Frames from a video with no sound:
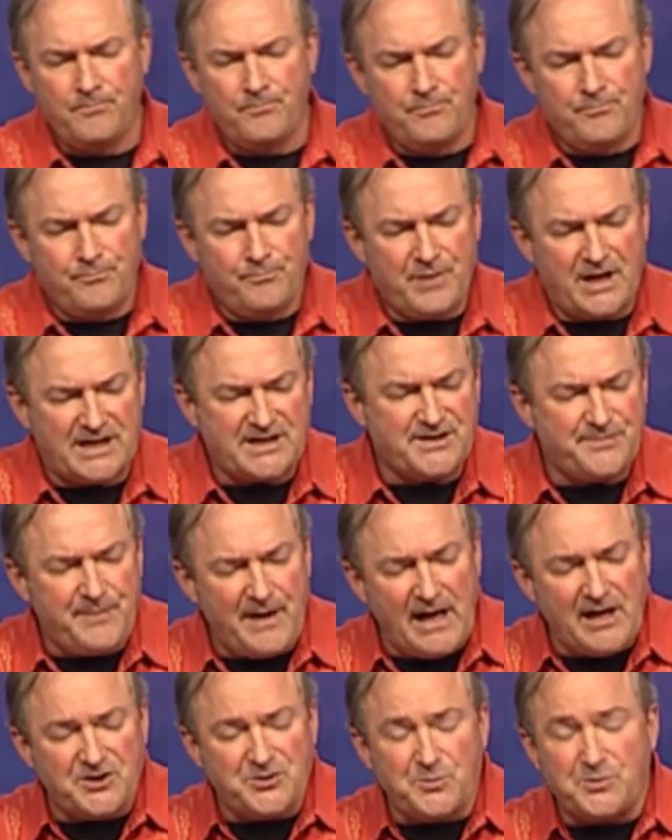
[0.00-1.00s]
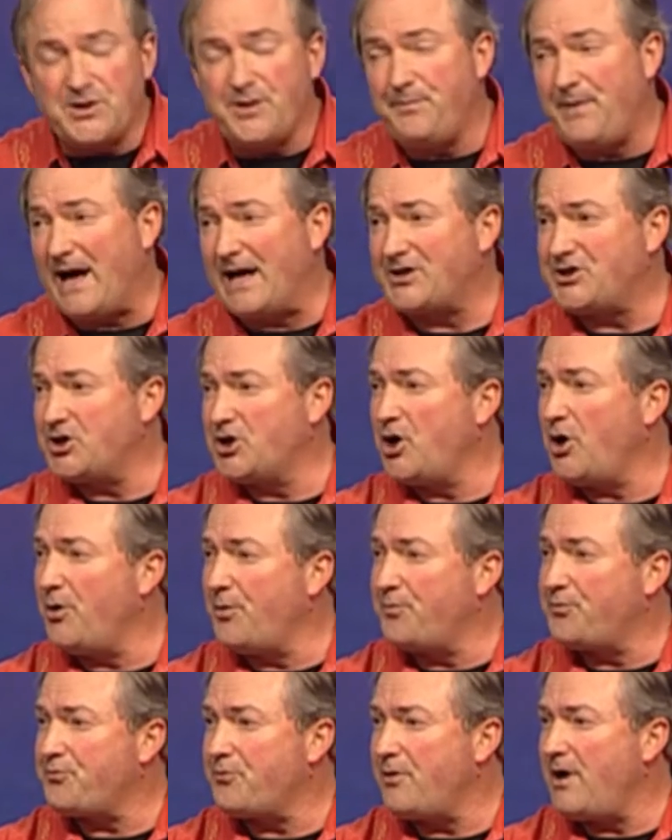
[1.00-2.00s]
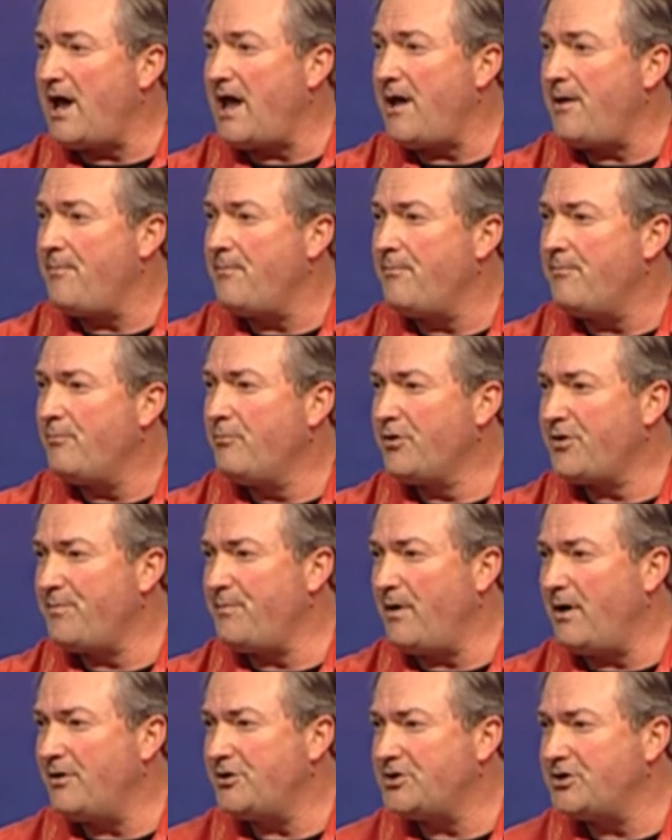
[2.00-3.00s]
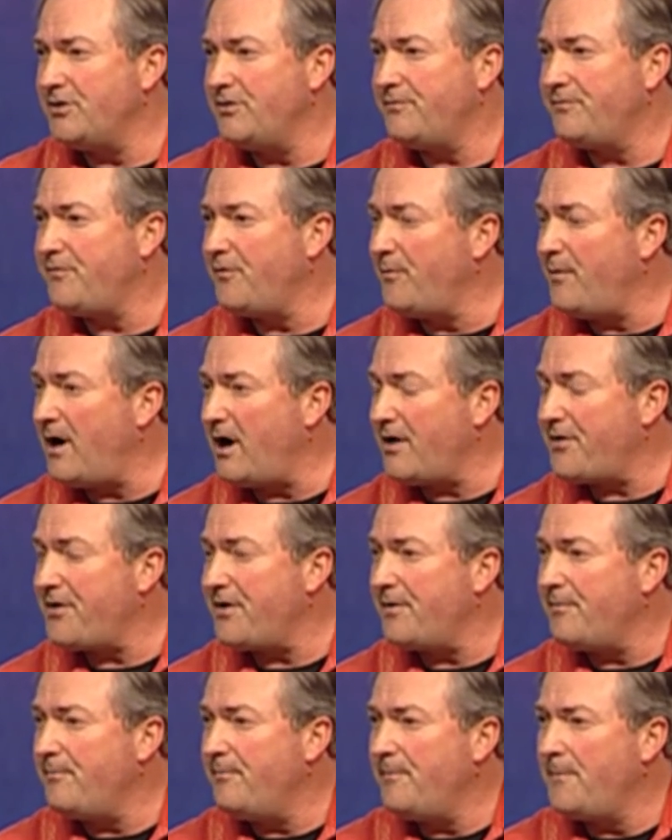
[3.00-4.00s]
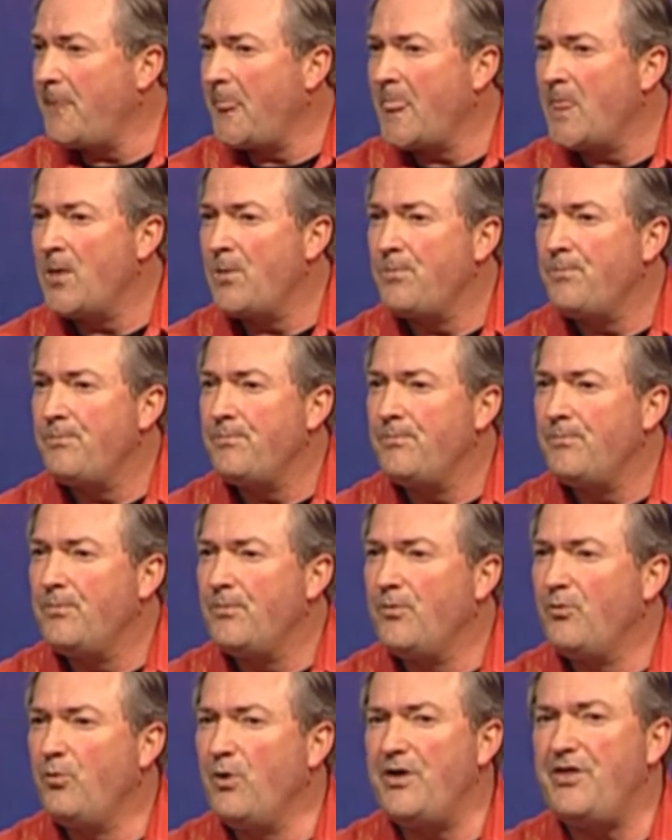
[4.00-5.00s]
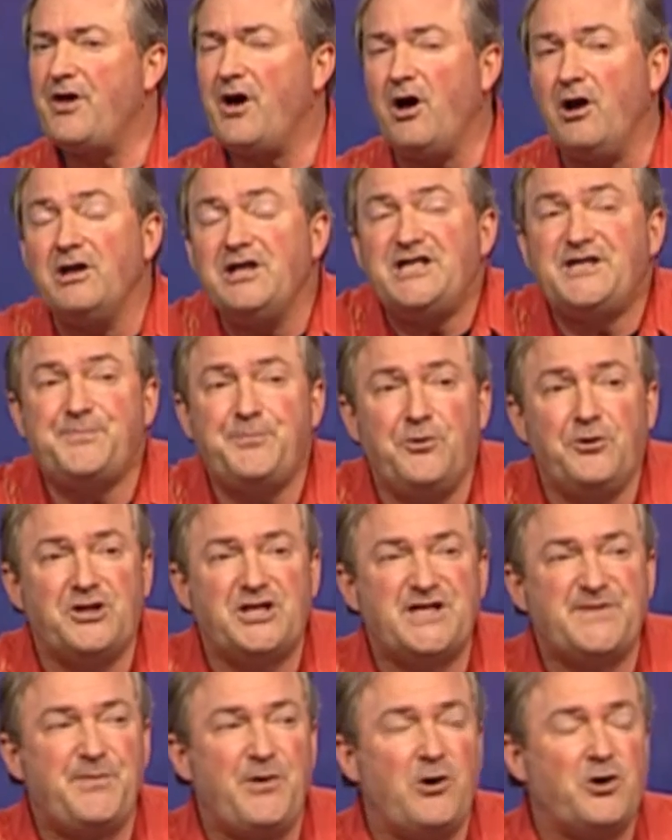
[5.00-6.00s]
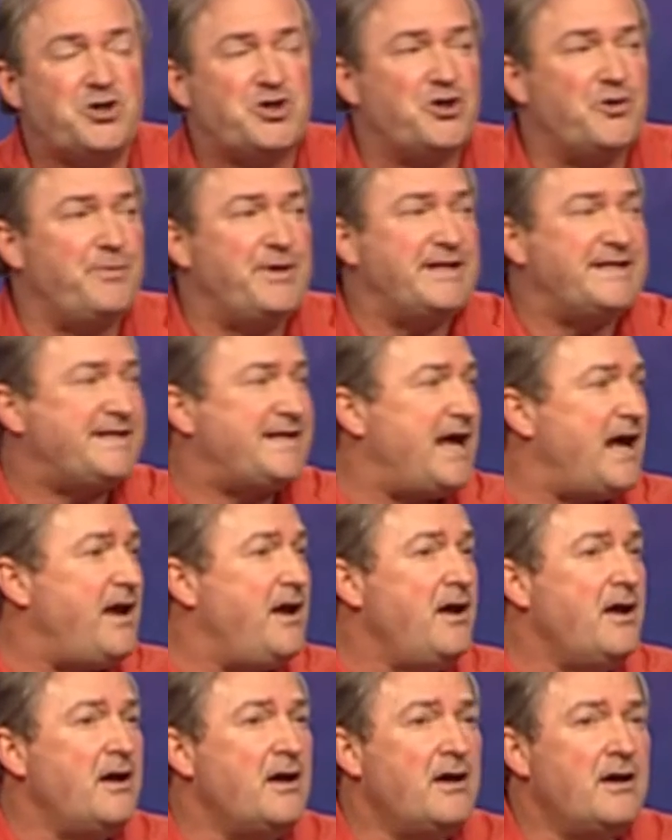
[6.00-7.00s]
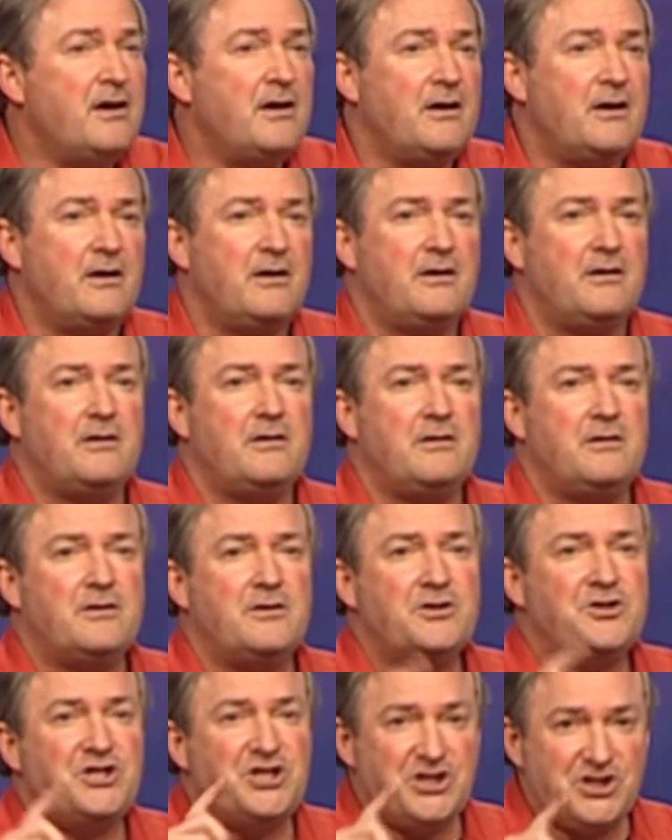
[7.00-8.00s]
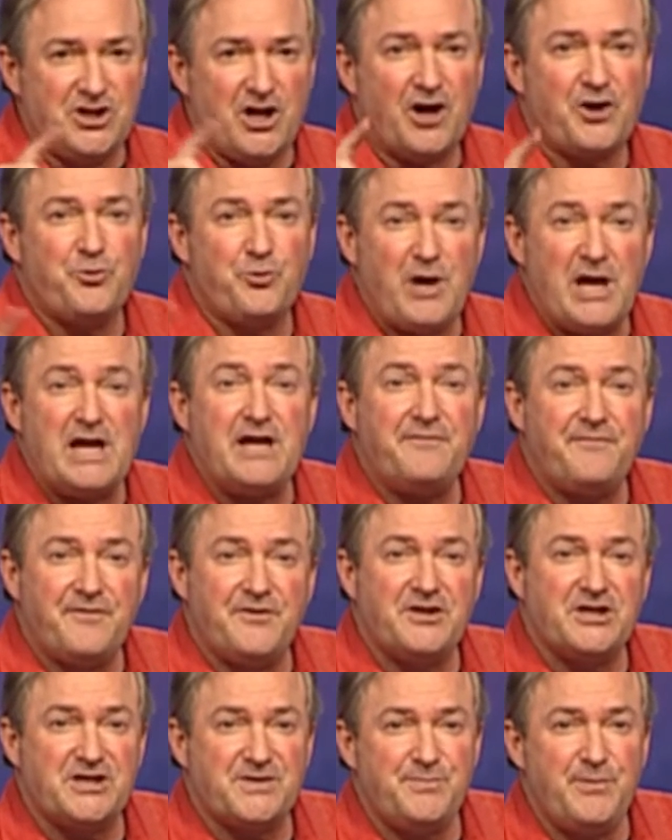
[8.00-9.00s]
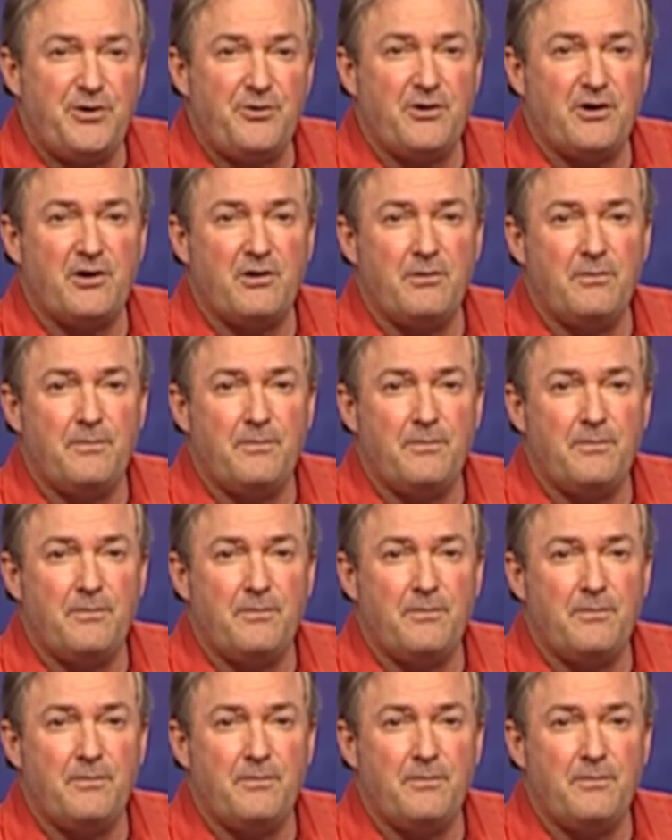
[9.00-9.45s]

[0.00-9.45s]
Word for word: Pastor Bayless was about to go and pray with, to, for Martha when the Holy Spirit spoke to him and said, She's not ready for this miracle.